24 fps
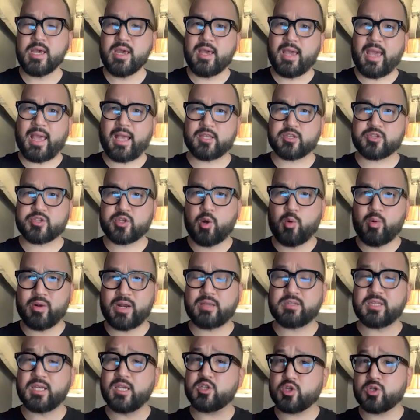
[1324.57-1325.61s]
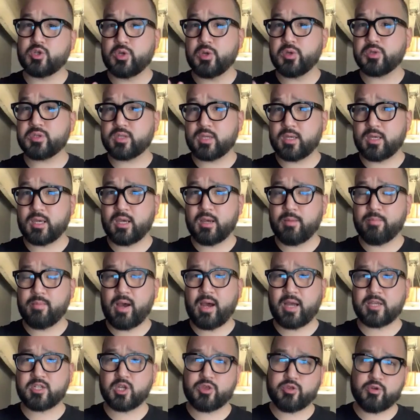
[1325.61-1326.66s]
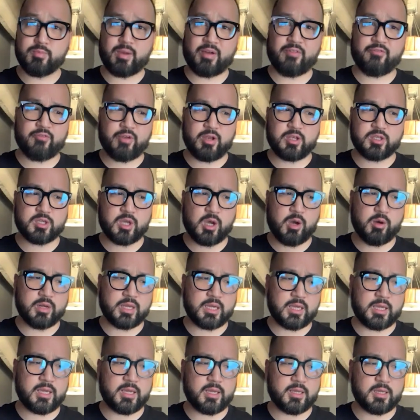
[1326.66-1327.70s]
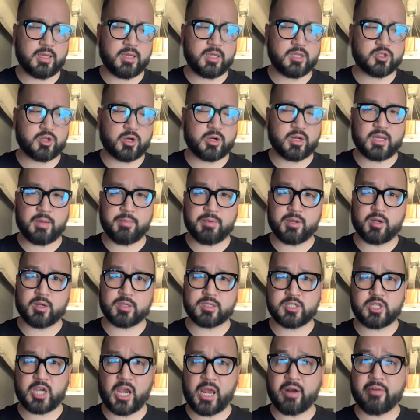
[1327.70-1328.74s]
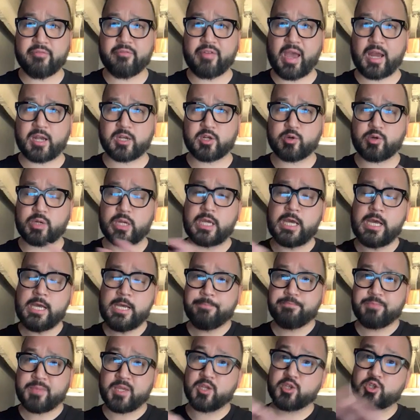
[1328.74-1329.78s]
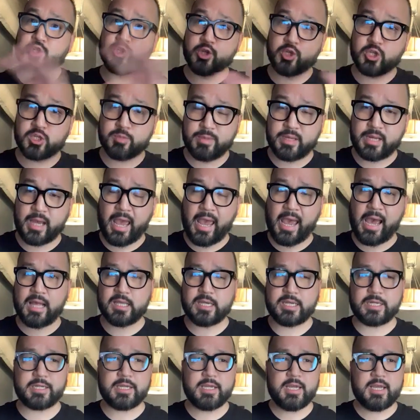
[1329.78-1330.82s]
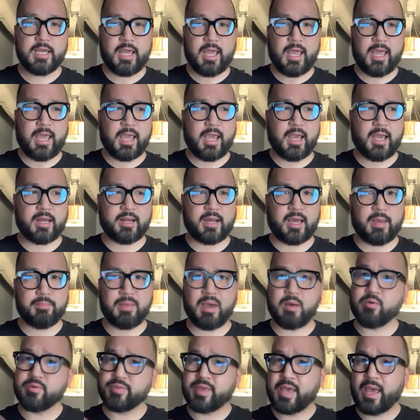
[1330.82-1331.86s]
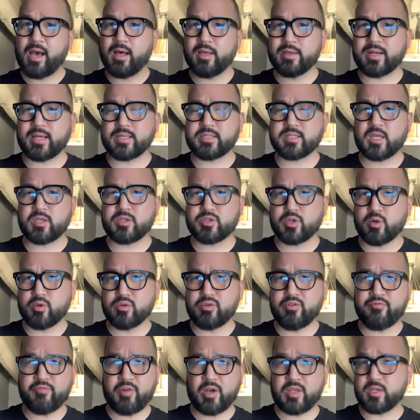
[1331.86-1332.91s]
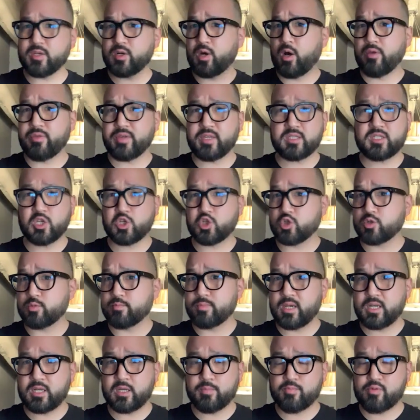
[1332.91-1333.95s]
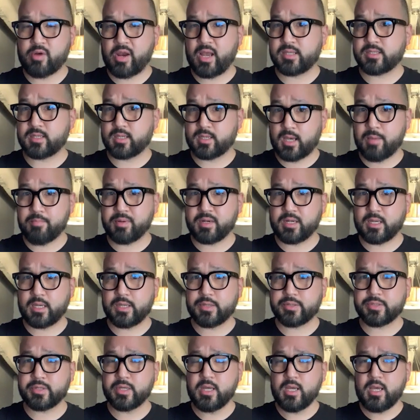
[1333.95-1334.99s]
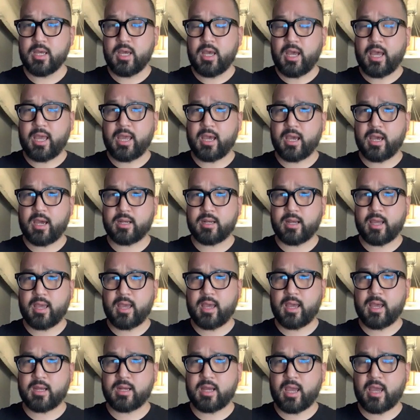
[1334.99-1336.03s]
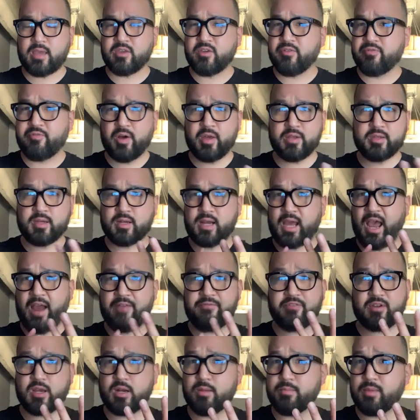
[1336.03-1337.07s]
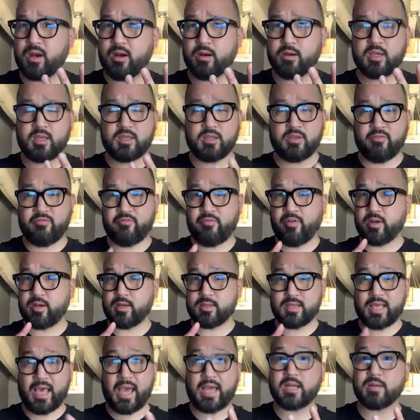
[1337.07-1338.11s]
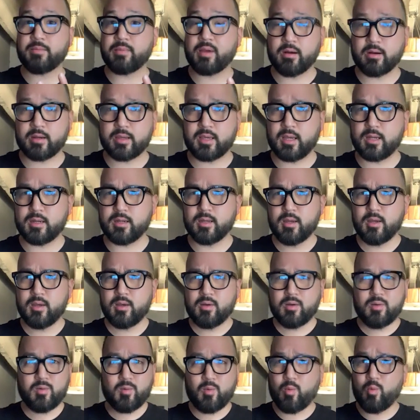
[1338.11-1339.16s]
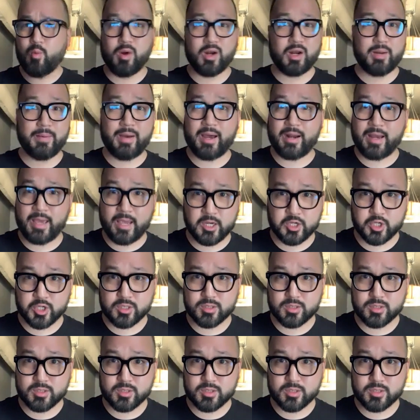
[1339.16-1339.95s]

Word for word: And so when I was introduced to him, actually through my friend Tony, he he started a company called Channel Factory. He introduced me to Alan, and I met with Alan. I said, so you funded all these digital media brands and companies, and and and you funded African American, you funded Latin American. What about Asian?